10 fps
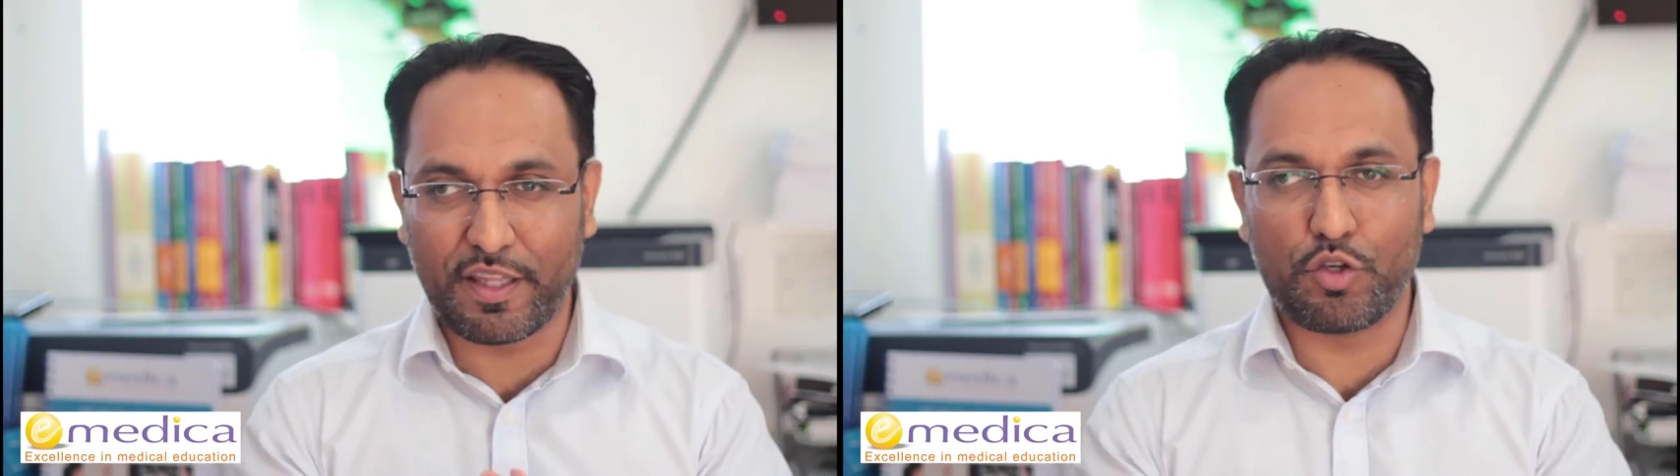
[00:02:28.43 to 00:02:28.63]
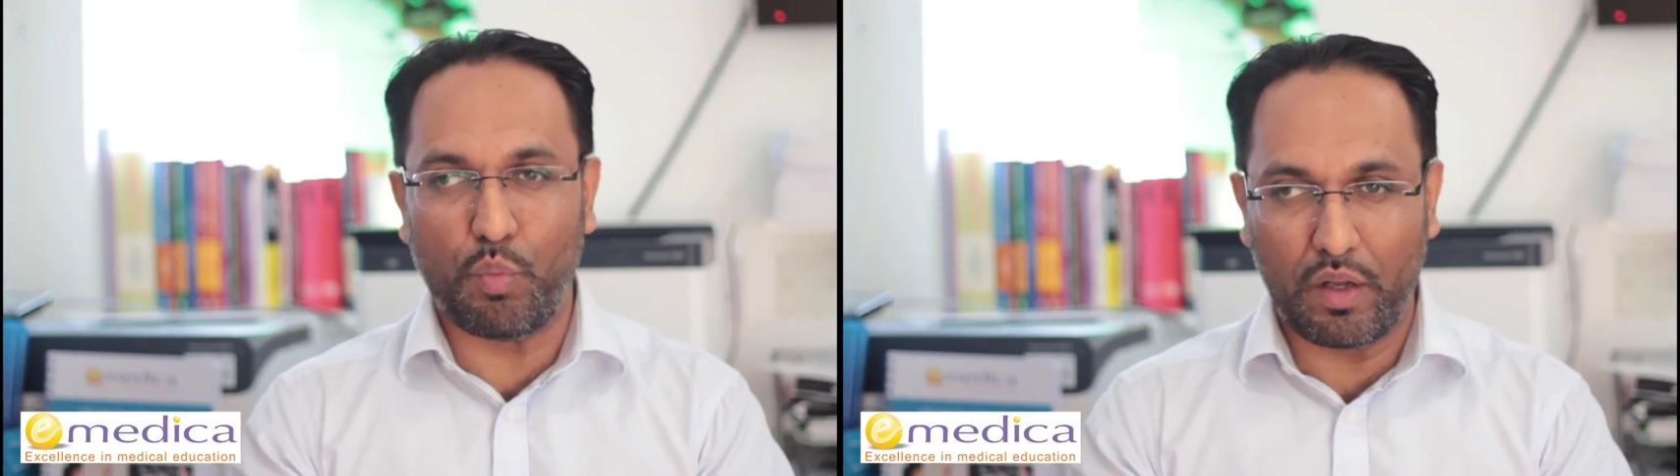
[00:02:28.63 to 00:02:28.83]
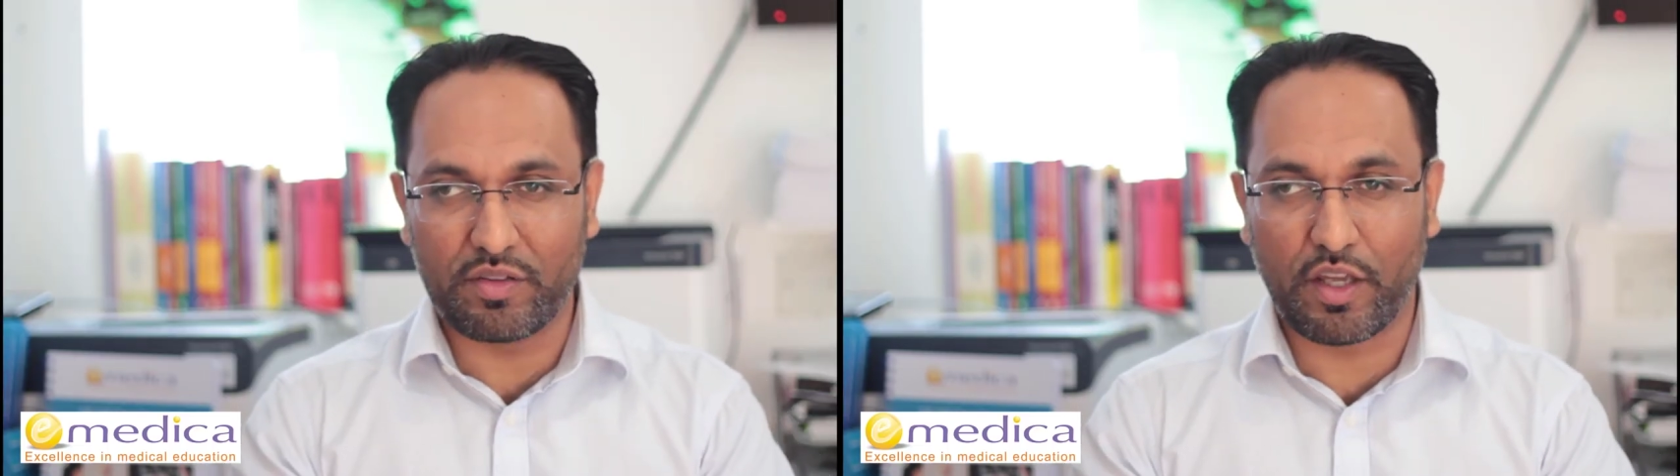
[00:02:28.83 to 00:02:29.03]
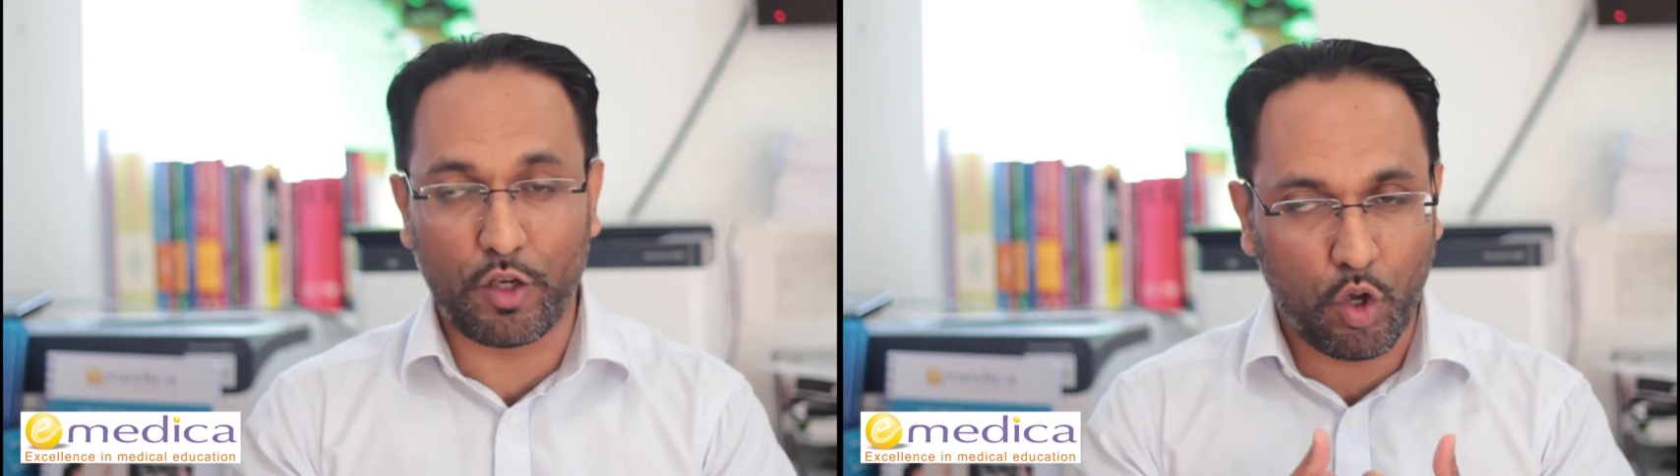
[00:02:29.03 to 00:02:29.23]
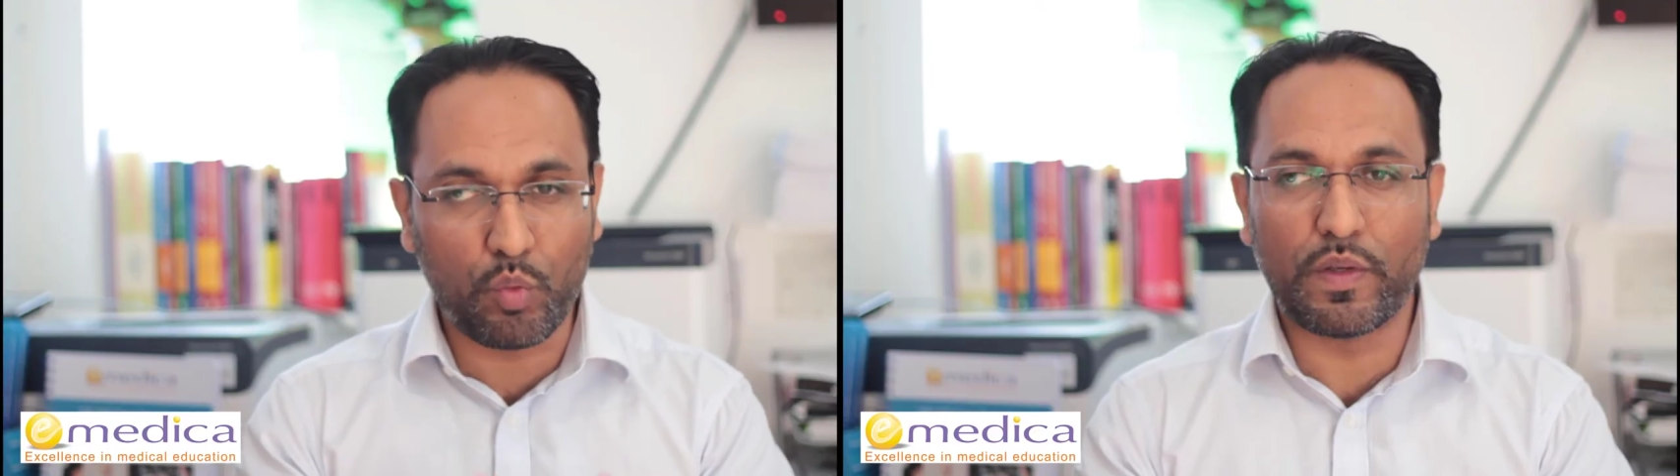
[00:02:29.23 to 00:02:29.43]
that you want
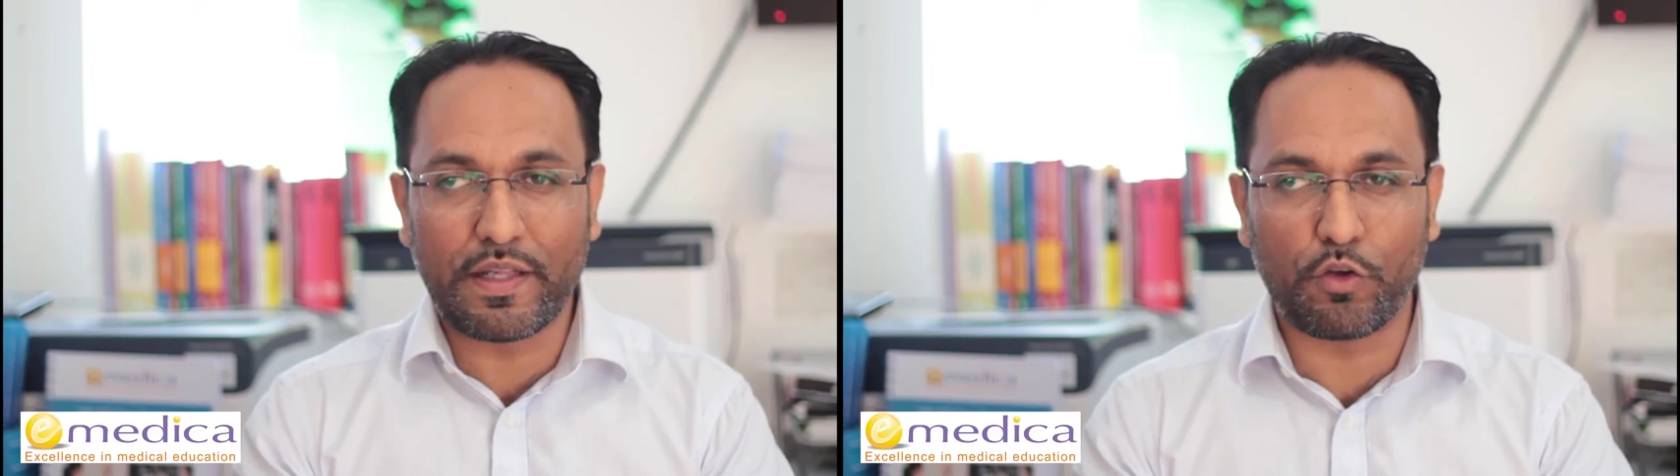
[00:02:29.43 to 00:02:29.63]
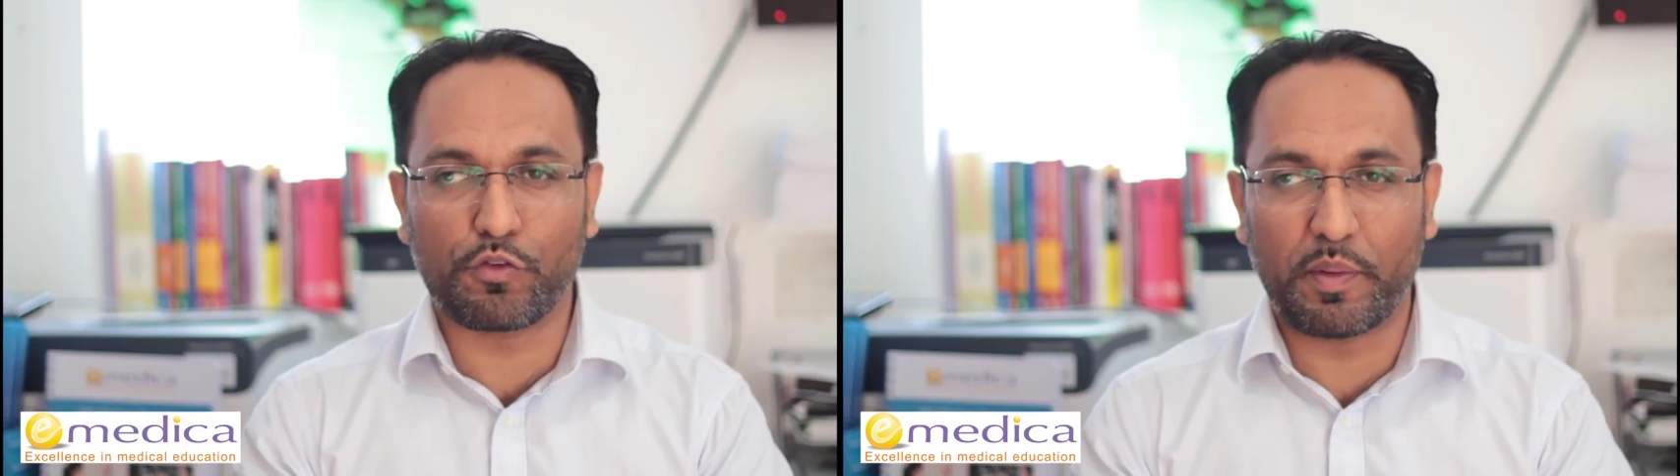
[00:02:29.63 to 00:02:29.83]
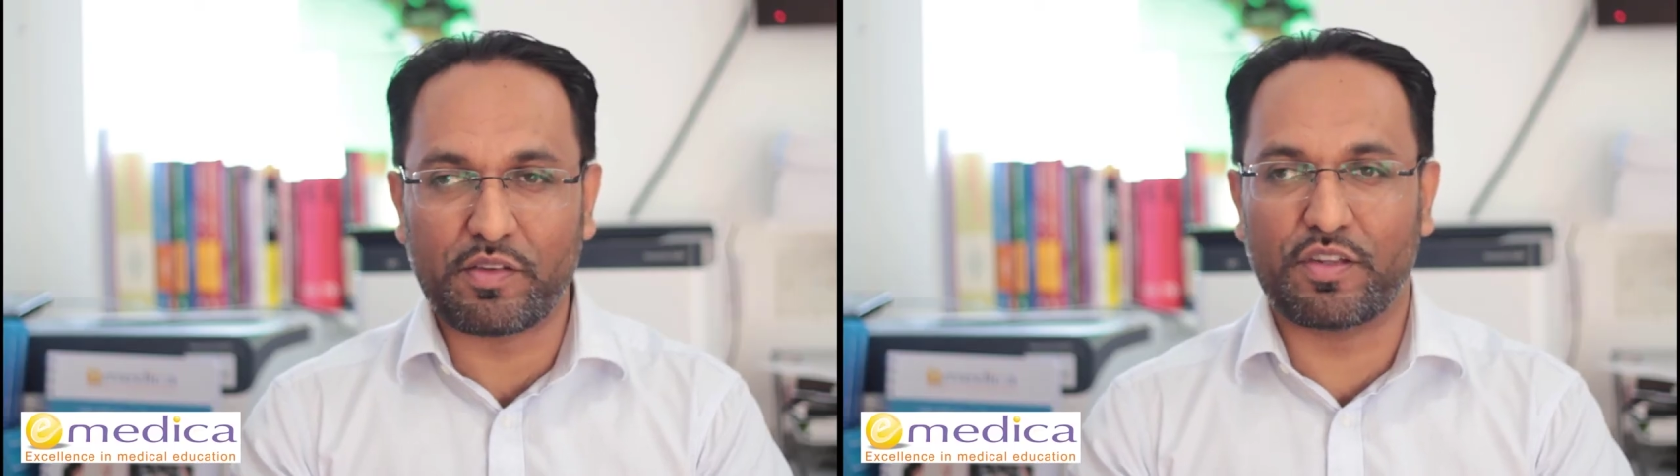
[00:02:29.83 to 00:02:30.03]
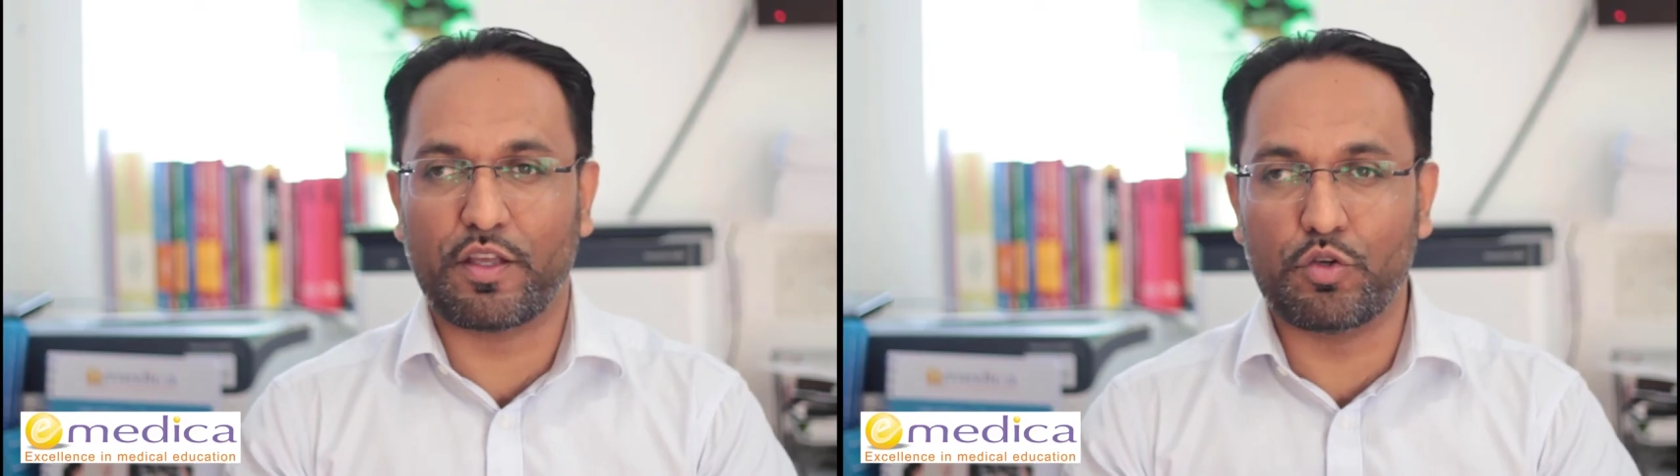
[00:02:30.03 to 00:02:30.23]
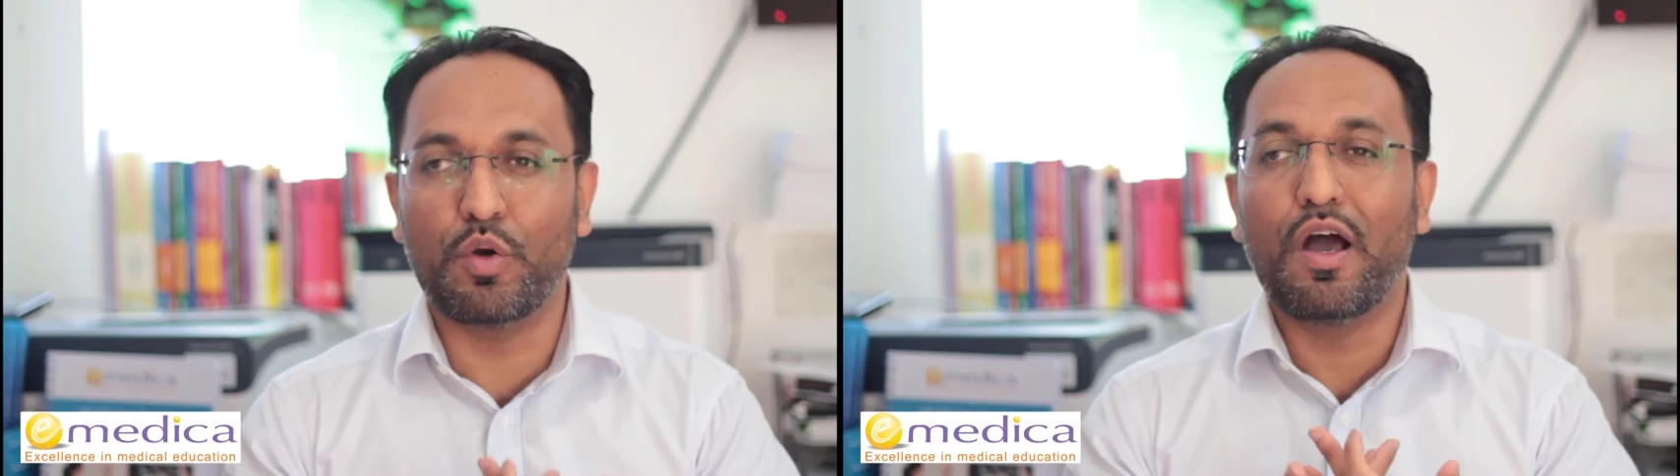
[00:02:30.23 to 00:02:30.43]
and only those places
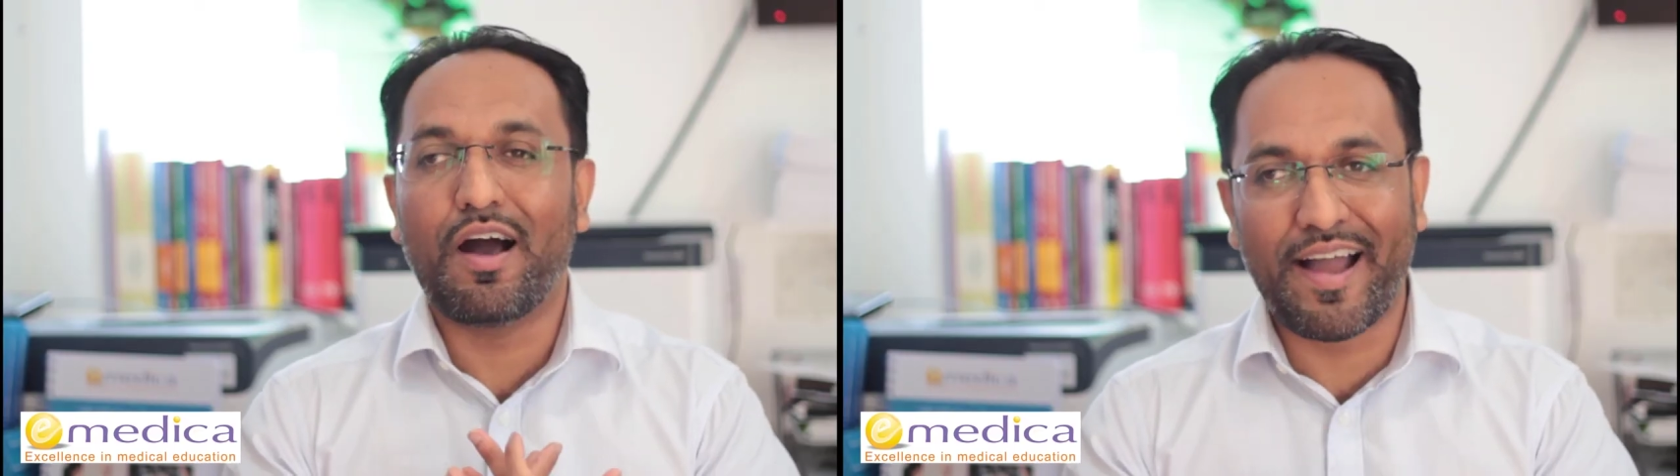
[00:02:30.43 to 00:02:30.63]
that you